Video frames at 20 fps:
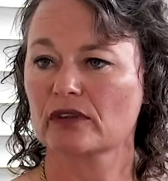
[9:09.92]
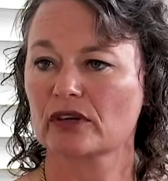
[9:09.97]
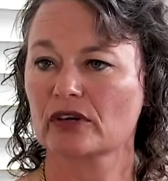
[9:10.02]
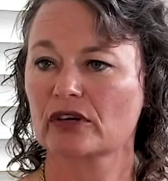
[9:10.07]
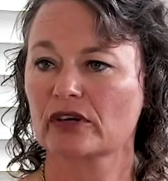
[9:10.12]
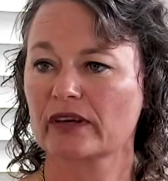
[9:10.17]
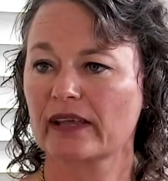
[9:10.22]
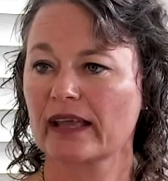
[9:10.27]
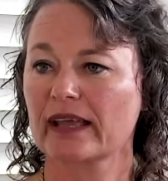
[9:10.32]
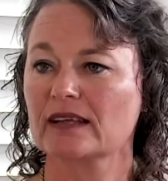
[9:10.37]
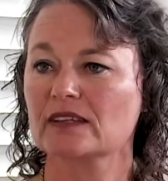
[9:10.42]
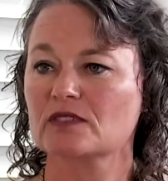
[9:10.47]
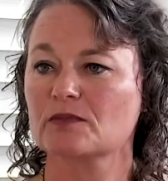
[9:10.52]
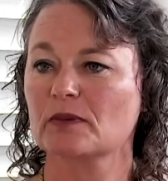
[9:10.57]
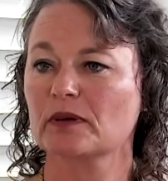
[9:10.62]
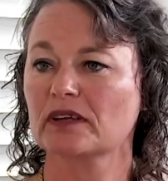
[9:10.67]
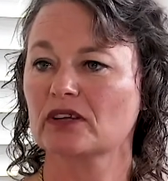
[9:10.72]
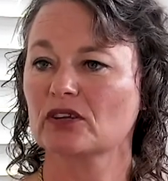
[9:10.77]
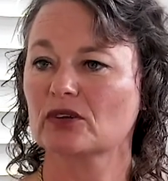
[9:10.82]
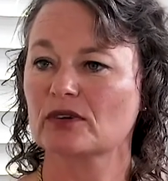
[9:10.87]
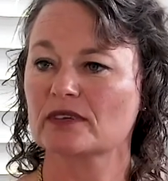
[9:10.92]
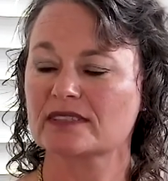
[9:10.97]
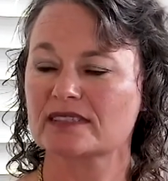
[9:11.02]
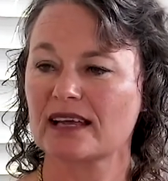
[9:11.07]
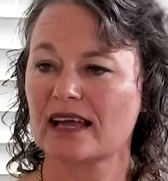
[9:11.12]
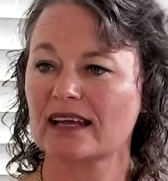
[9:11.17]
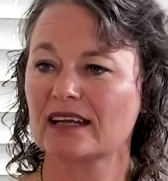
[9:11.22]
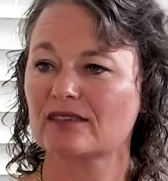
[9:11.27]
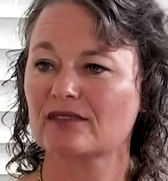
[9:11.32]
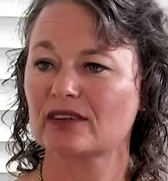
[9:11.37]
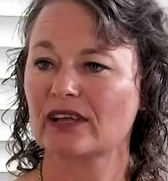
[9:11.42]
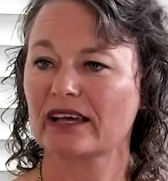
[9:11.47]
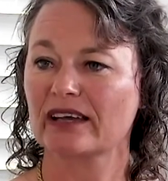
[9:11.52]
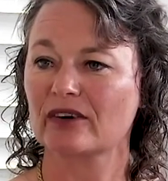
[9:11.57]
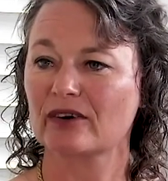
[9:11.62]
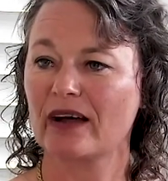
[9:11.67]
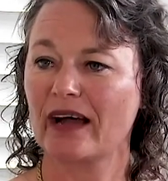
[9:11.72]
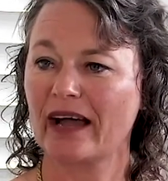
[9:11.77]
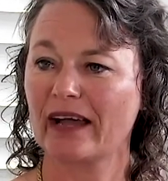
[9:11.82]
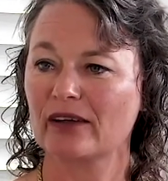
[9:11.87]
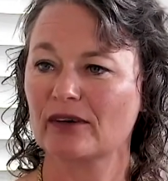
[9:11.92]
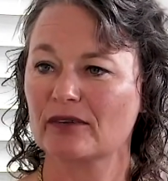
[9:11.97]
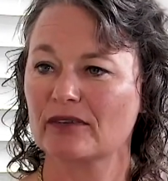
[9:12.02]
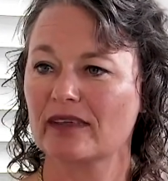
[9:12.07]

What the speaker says: the hurricanes, but it's kind of like Ohio.